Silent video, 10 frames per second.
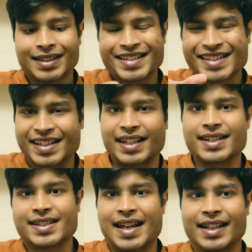
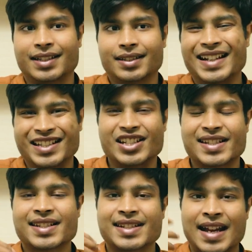scenes that didn't
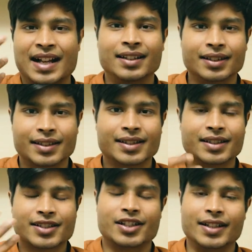just tell
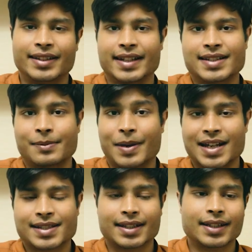certain things in
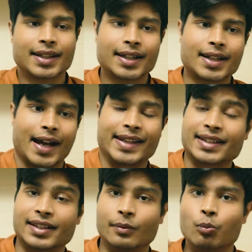passing, I
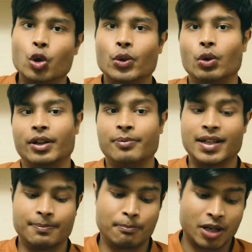think the movie would have
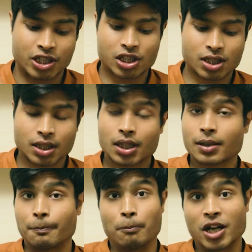been much
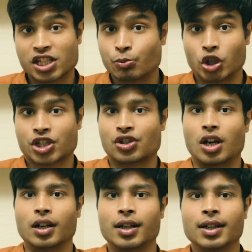more
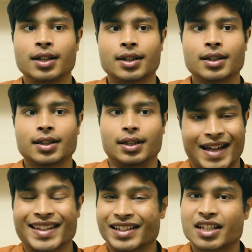stronger.
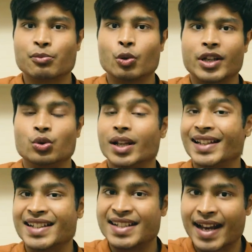I think this movie
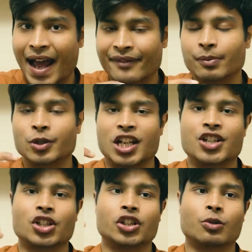really did have the
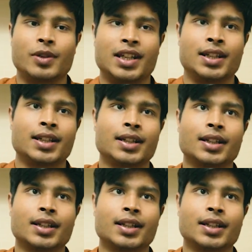potential to be